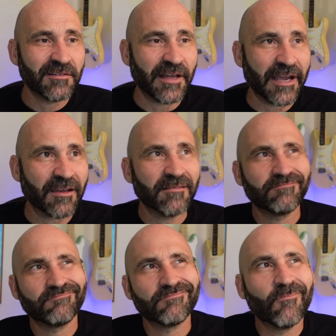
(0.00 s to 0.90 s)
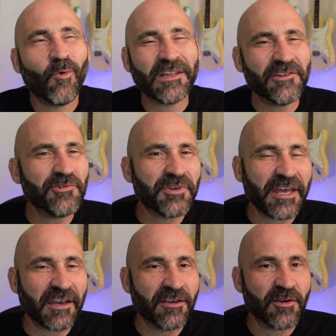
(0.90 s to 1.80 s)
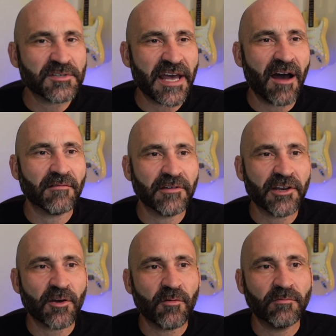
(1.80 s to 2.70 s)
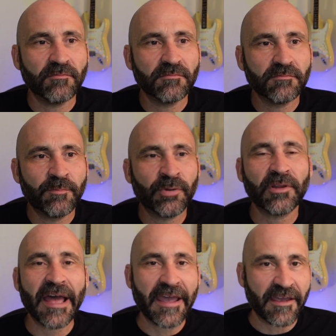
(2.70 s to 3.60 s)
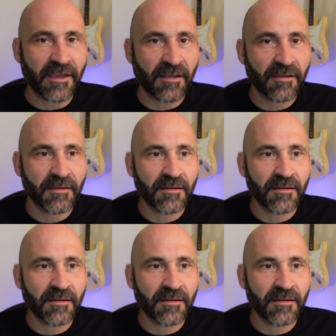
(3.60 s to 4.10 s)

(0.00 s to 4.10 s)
Like, what little kid goes out, you know, playing,